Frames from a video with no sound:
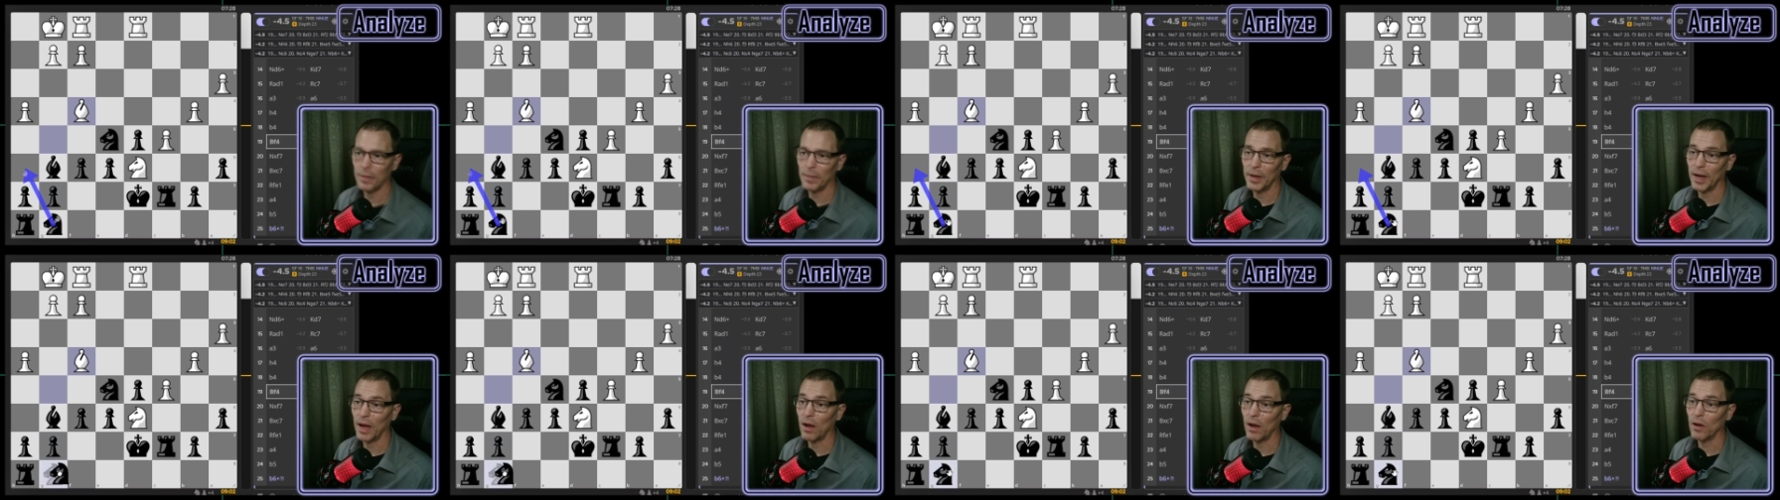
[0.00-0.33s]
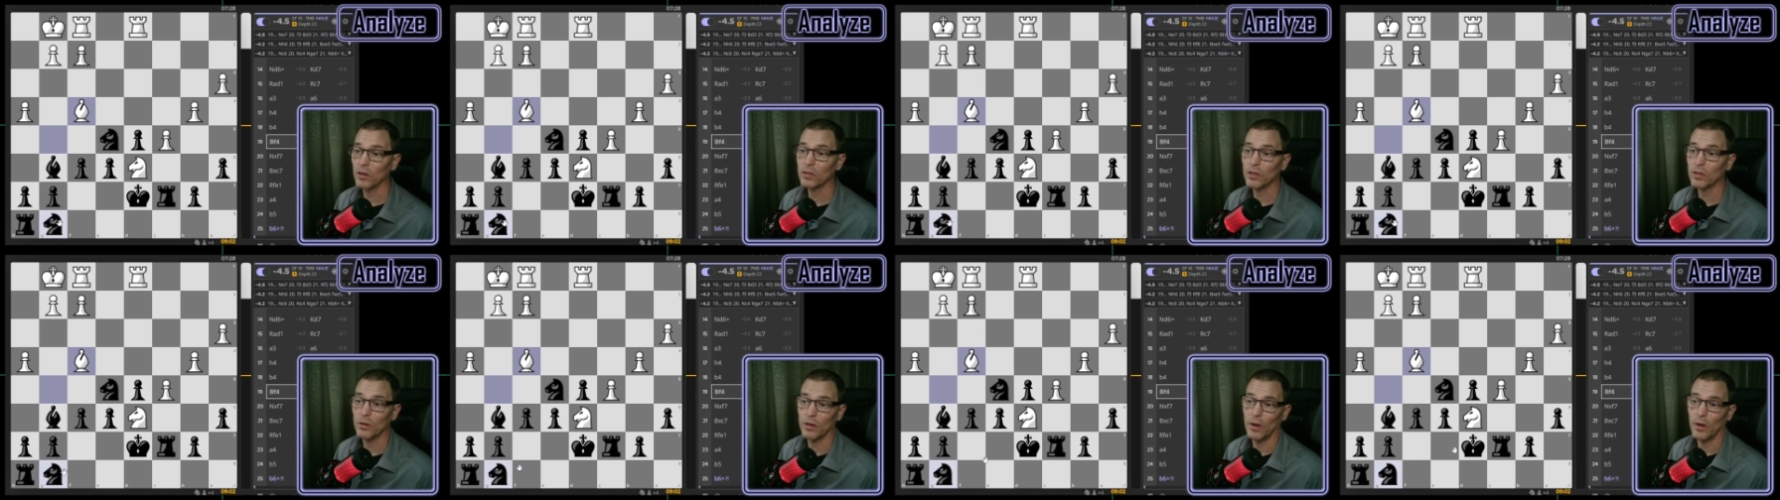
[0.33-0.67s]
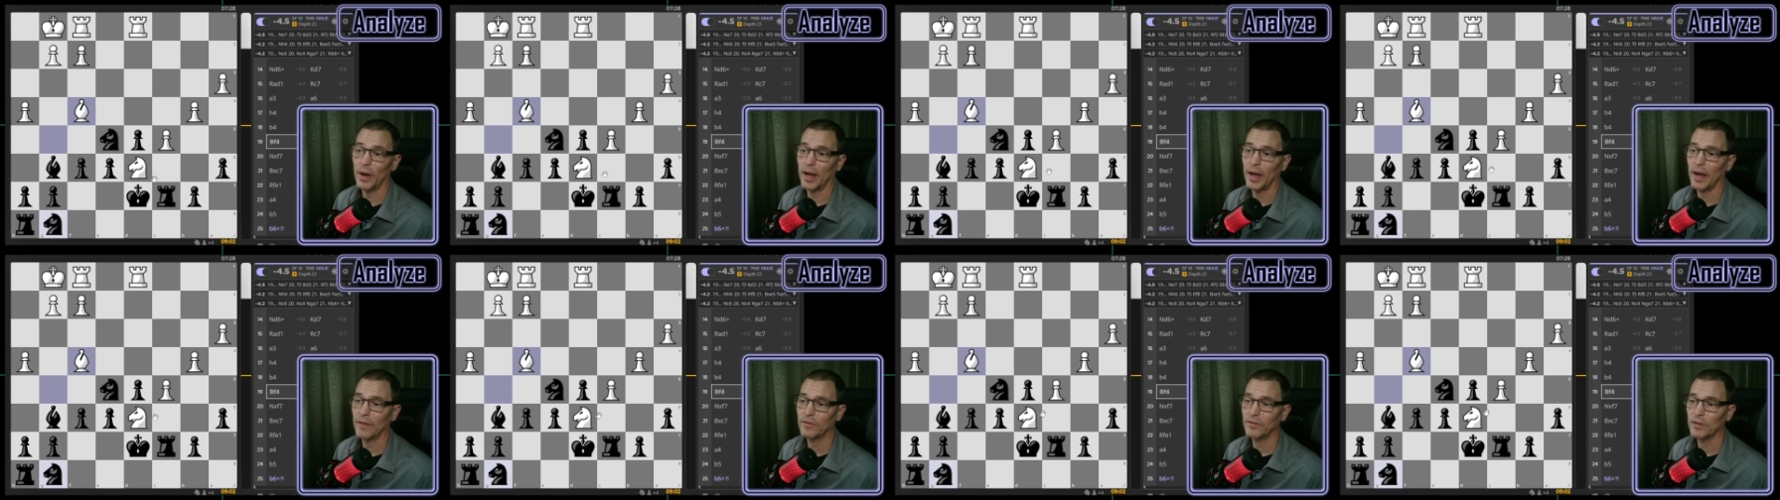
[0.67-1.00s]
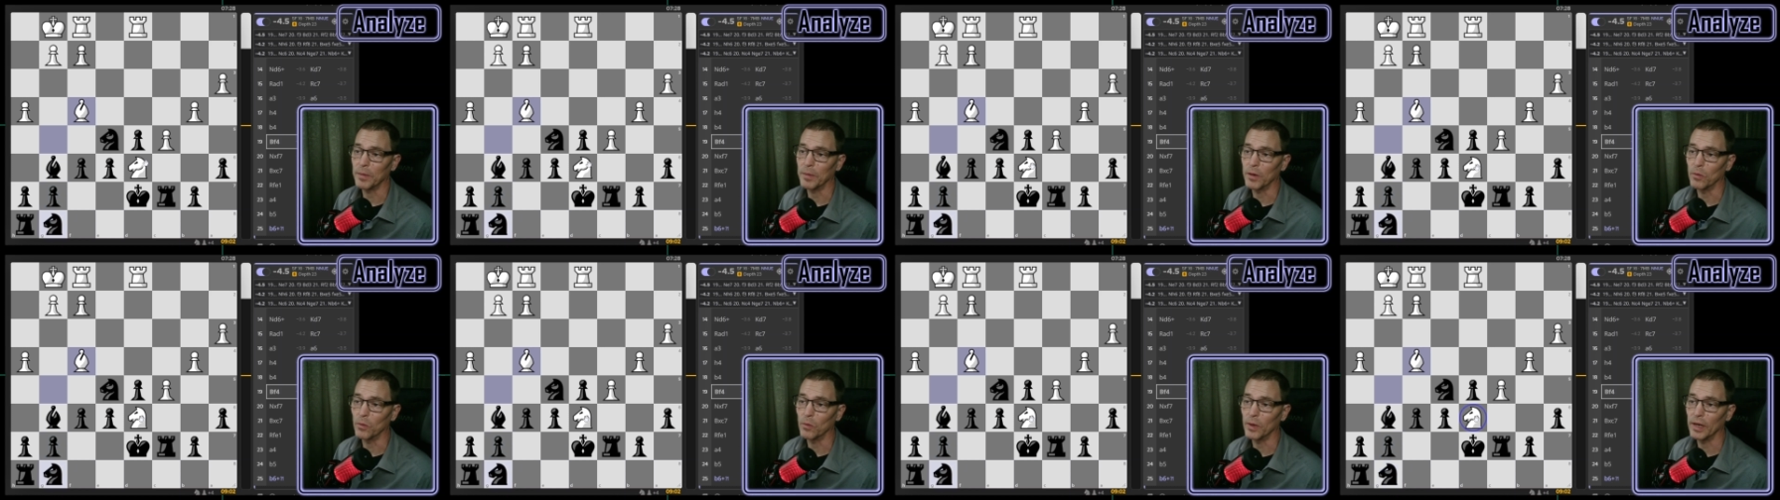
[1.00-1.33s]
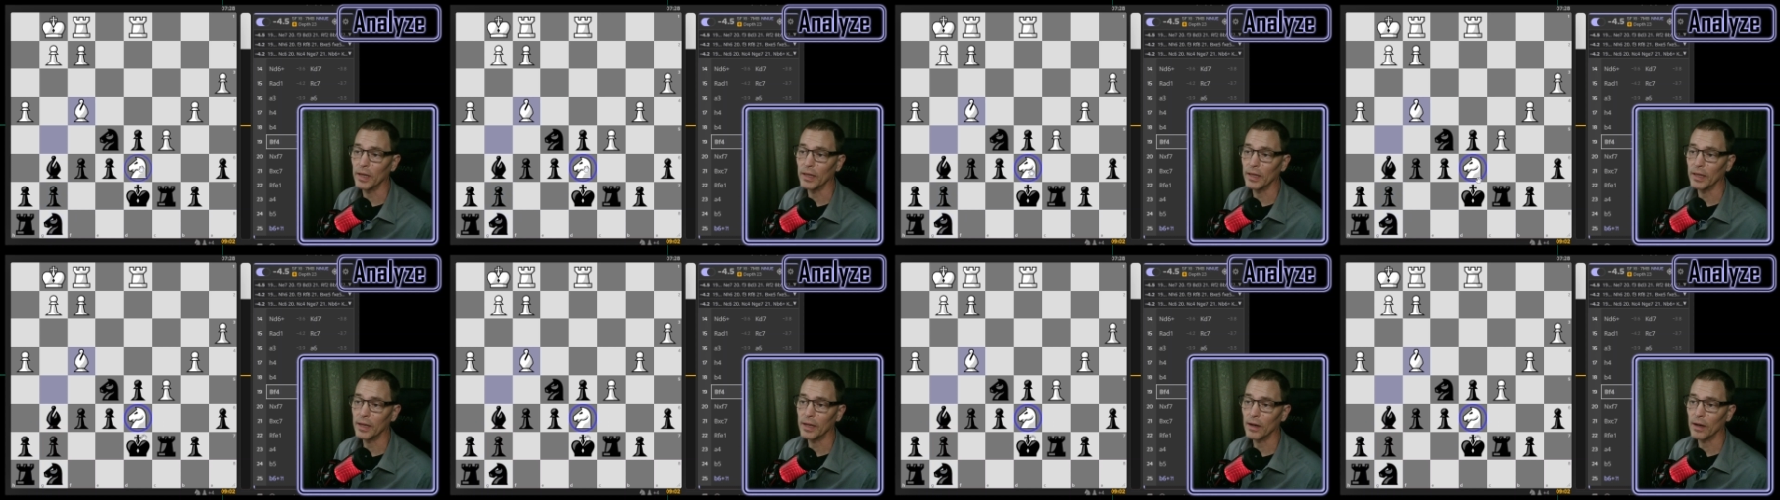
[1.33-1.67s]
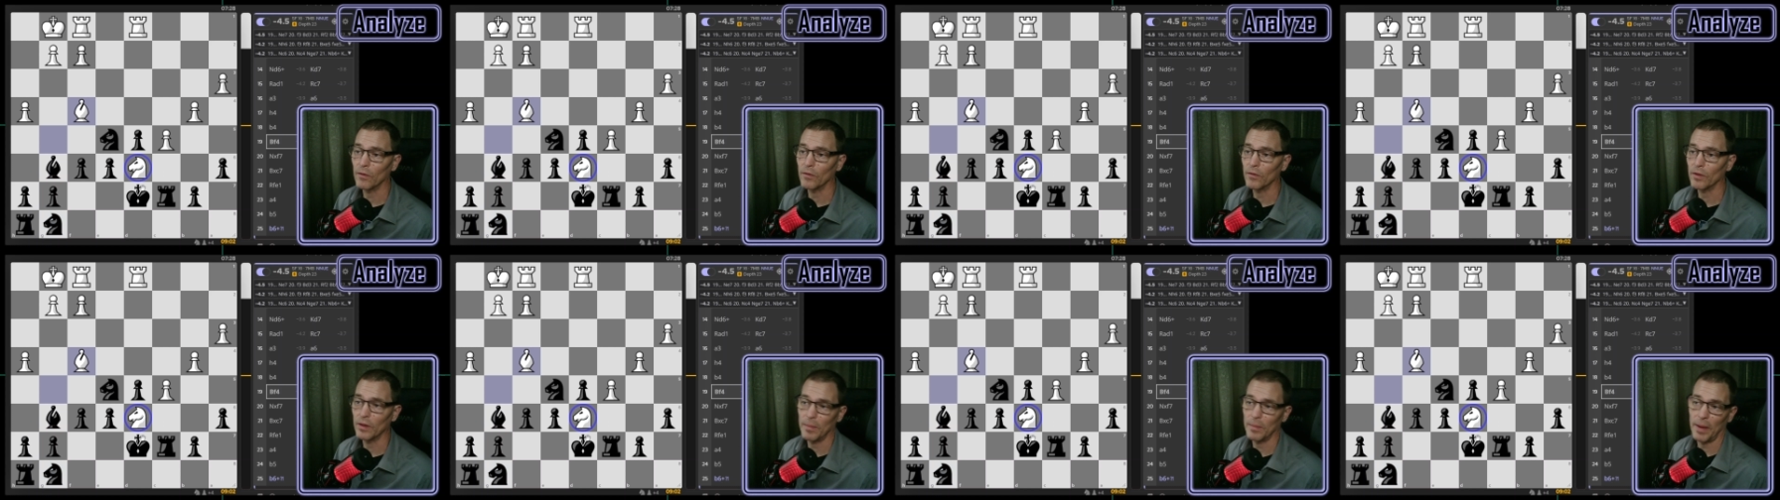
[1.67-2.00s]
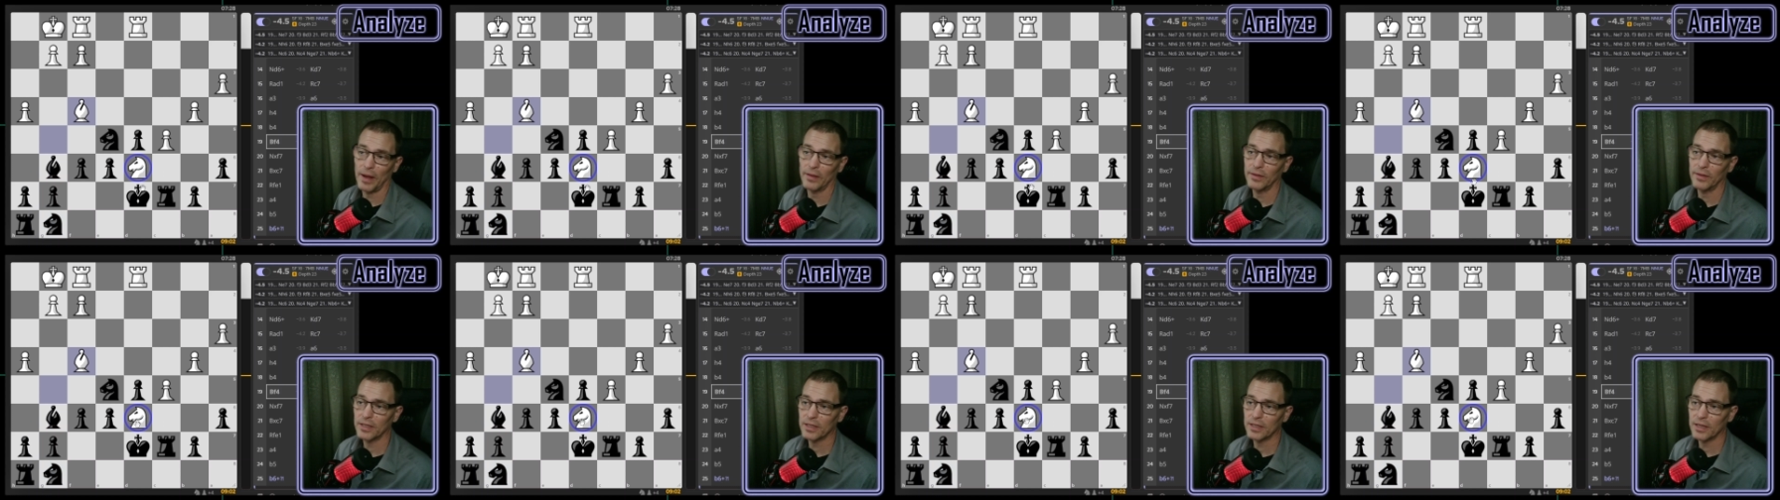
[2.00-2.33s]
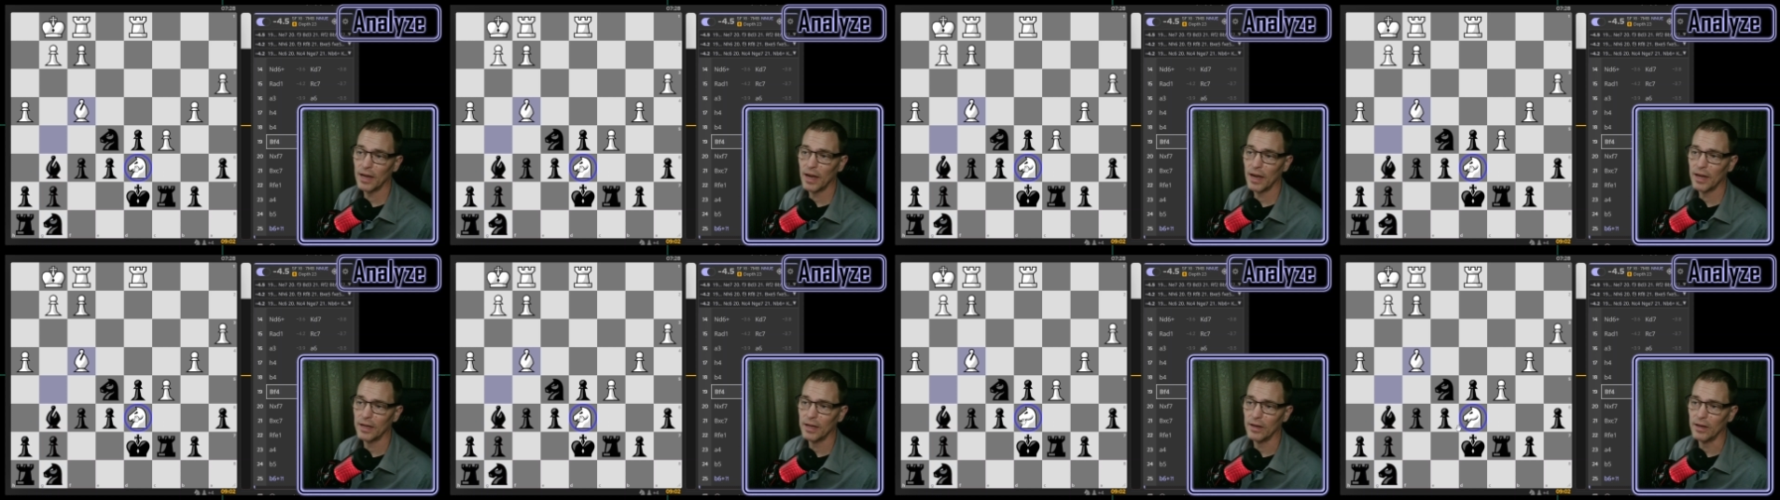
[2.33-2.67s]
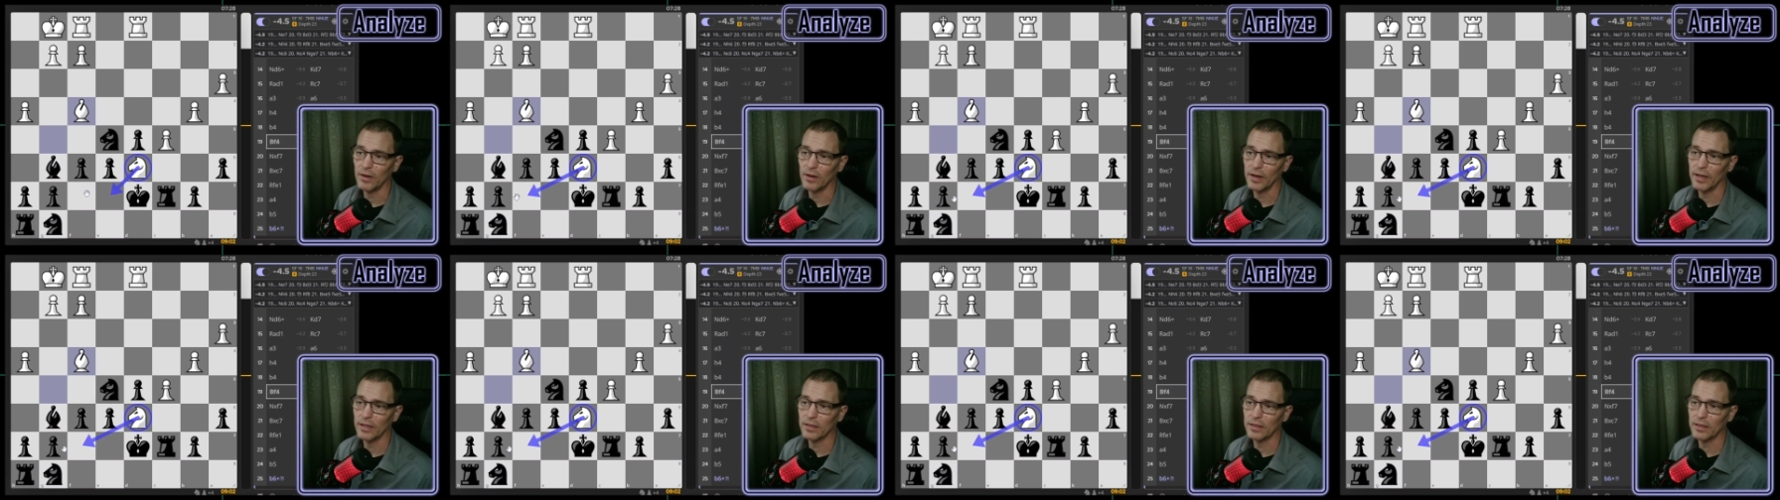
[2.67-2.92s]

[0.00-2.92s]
but I also know I have to be really careful about this knight here.